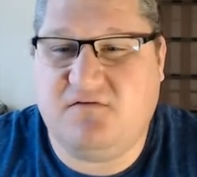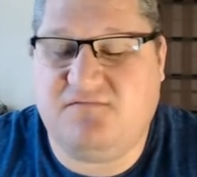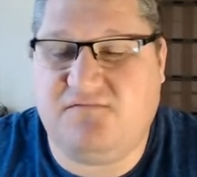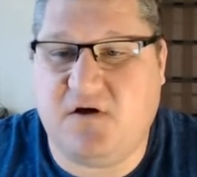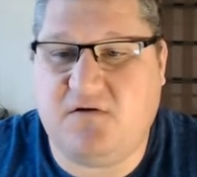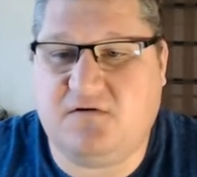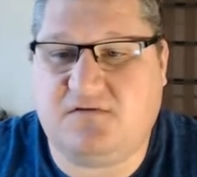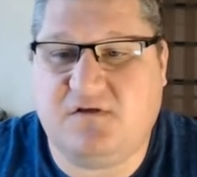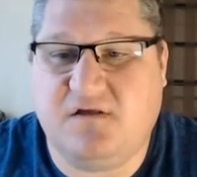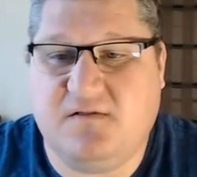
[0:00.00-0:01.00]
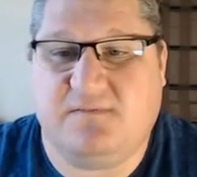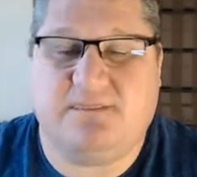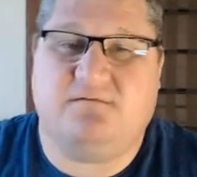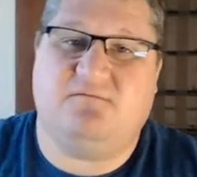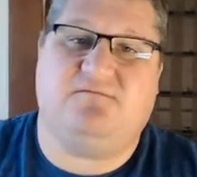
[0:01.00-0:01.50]
Folks
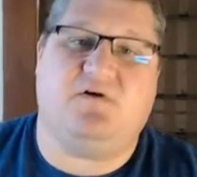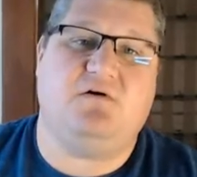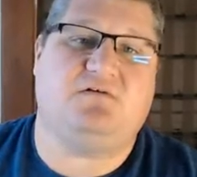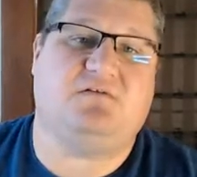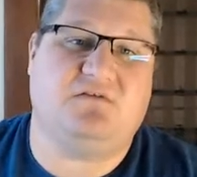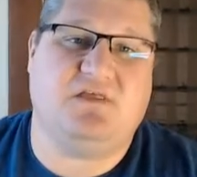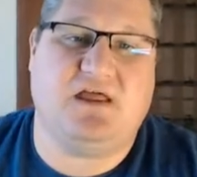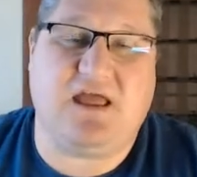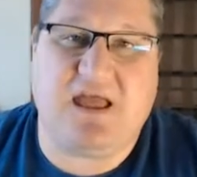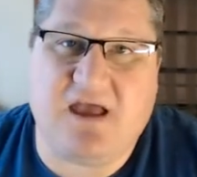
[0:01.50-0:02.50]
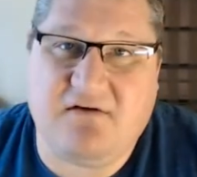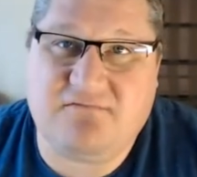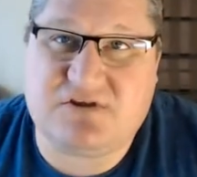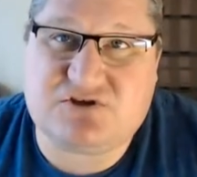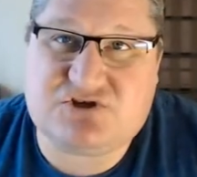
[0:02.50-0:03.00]
that
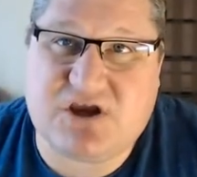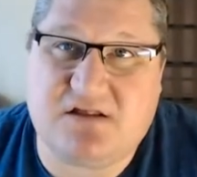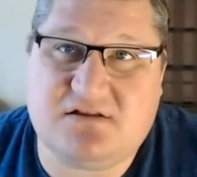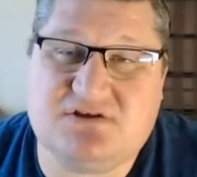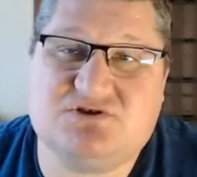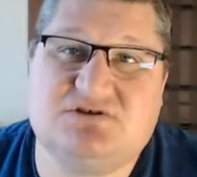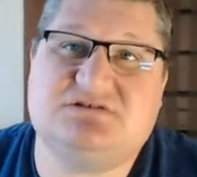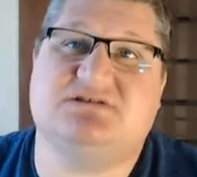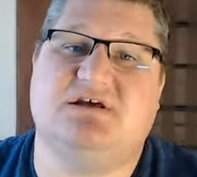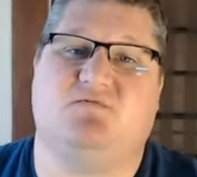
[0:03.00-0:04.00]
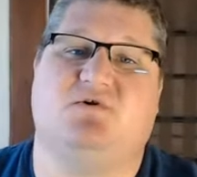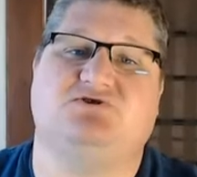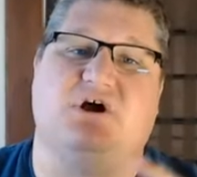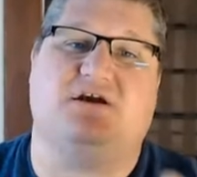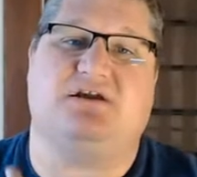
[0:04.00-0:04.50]
have the challenges that we're
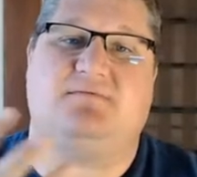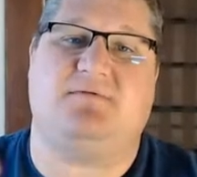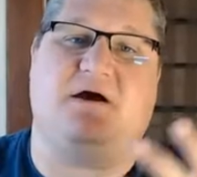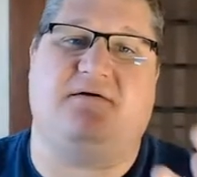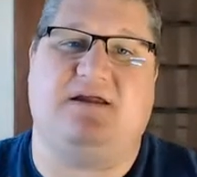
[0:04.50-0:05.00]
talking about